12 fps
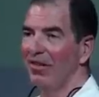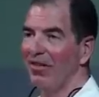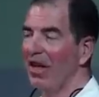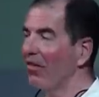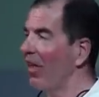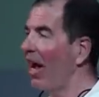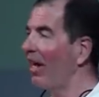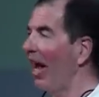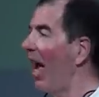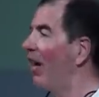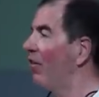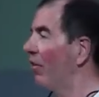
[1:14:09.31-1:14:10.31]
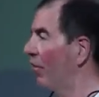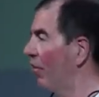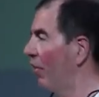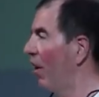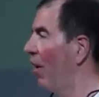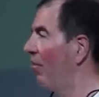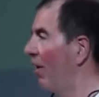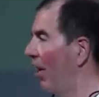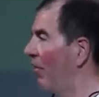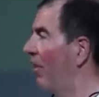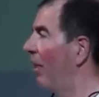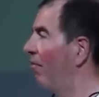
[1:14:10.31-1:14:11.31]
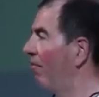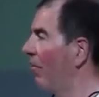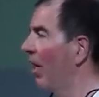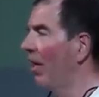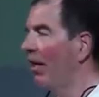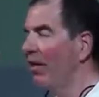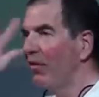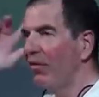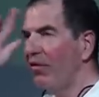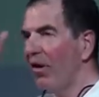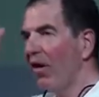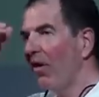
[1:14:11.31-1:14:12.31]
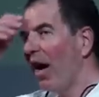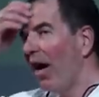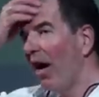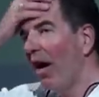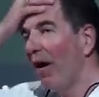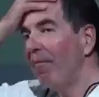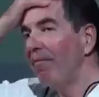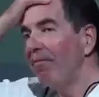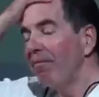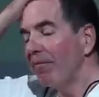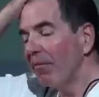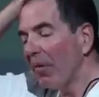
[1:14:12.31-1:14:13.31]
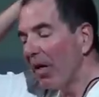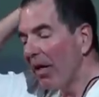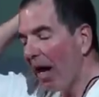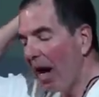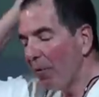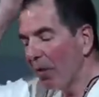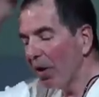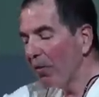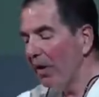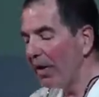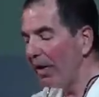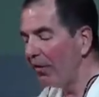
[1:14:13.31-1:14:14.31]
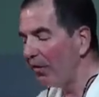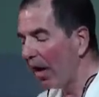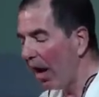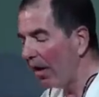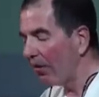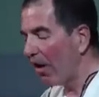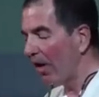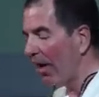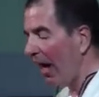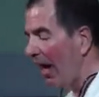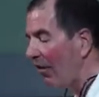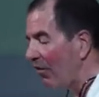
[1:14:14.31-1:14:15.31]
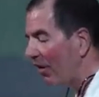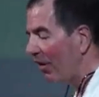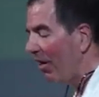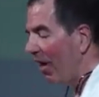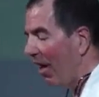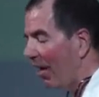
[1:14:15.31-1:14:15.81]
Sounds like Agile or Scrum, doesn't it? So um, I work with these guys on occasion,